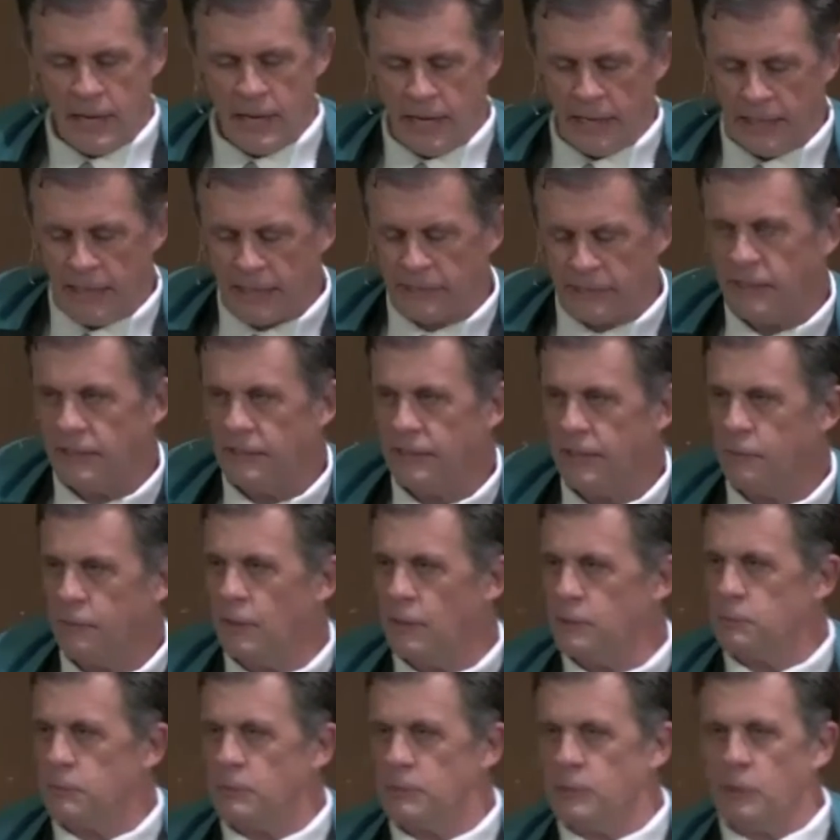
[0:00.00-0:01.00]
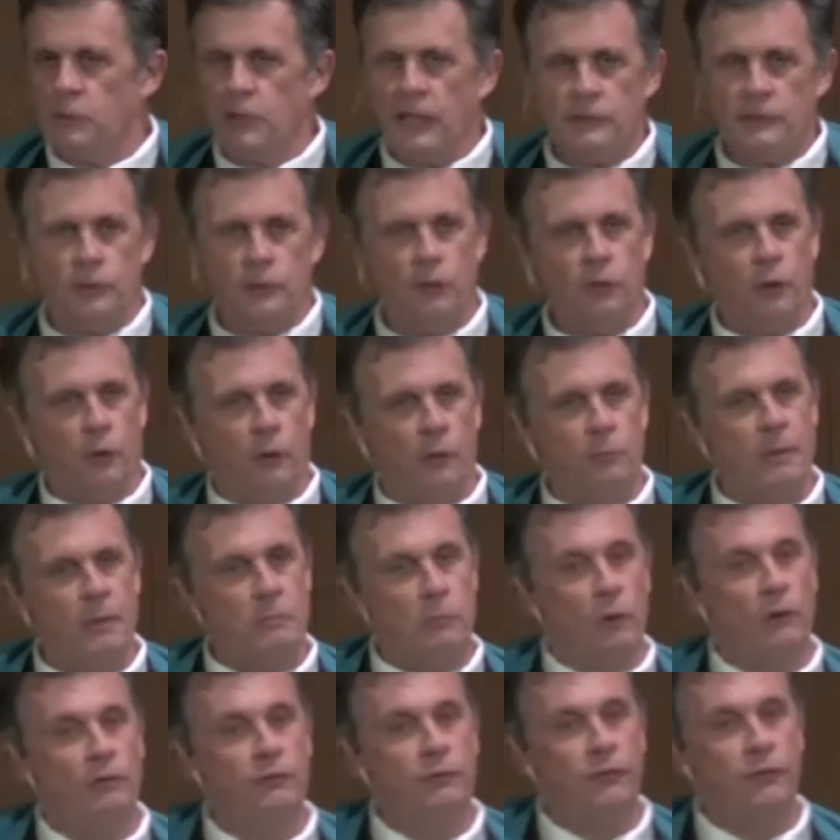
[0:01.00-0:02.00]
And I actually did this because I actually thought it'd be
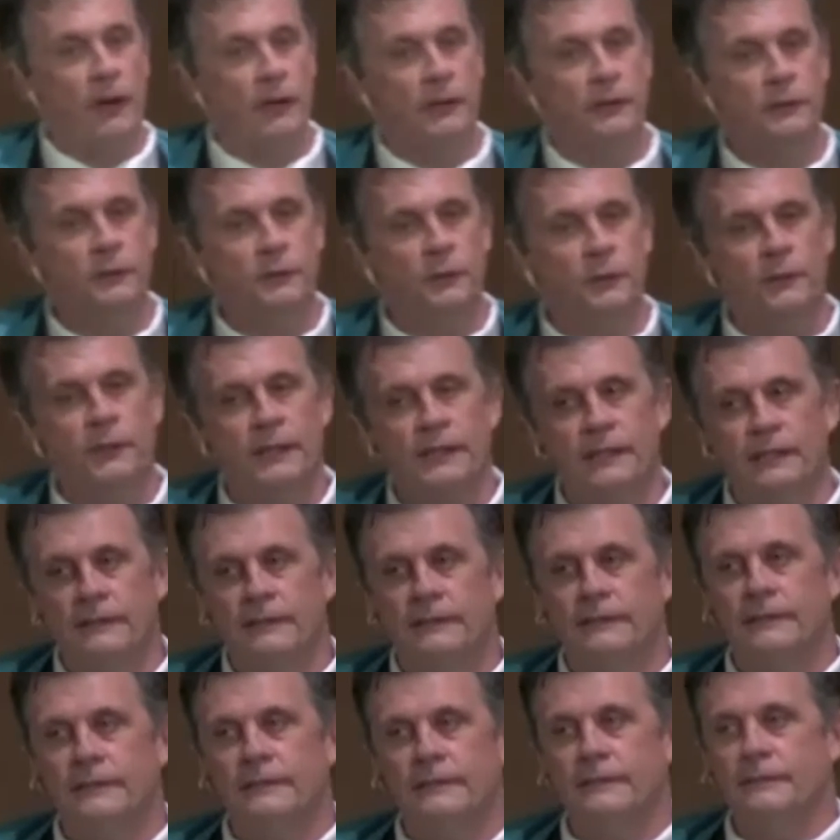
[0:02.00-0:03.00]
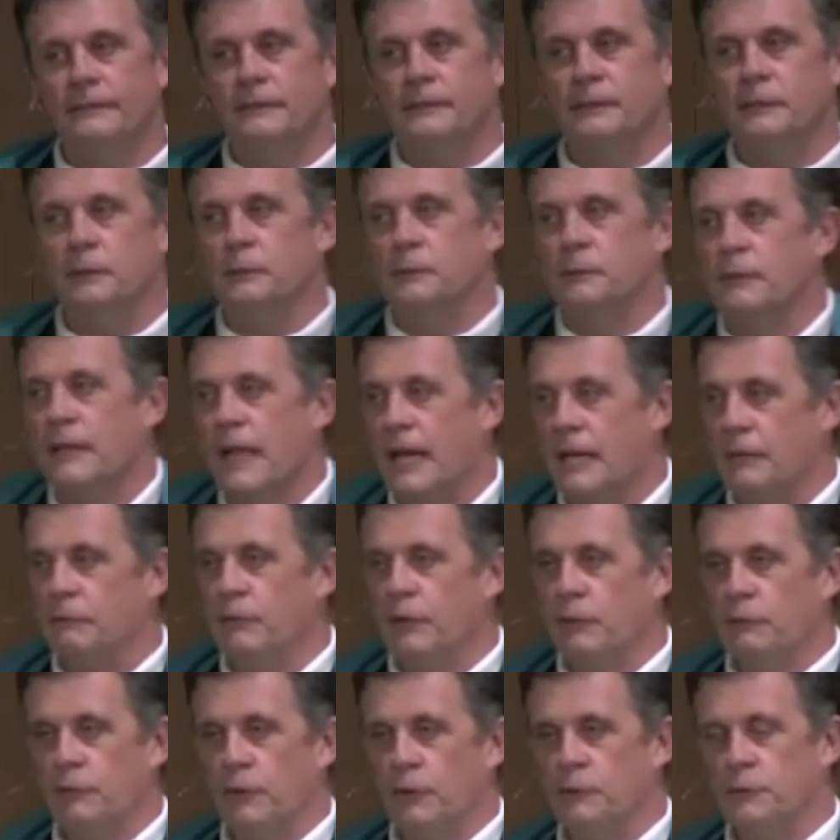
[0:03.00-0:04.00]
more fun doing,
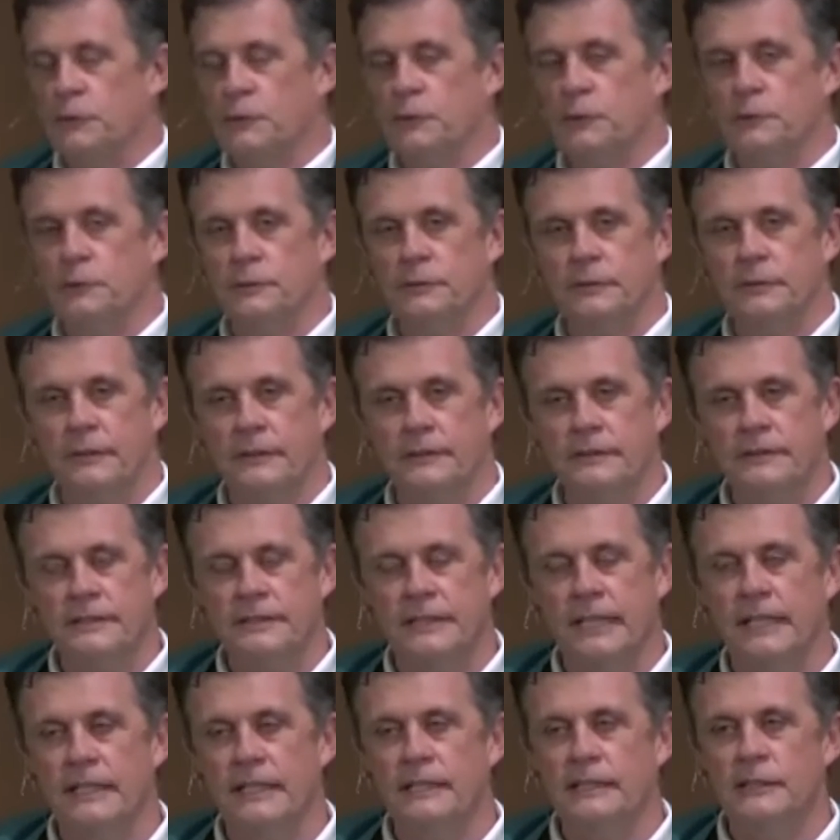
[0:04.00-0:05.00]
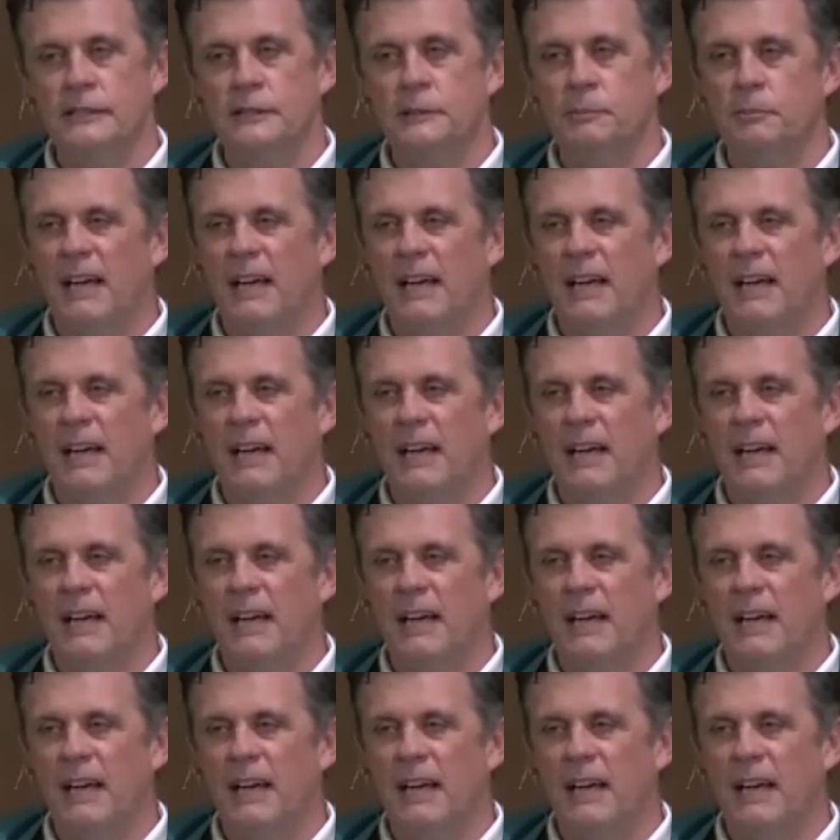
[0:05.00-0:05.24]
lively virtues than sins.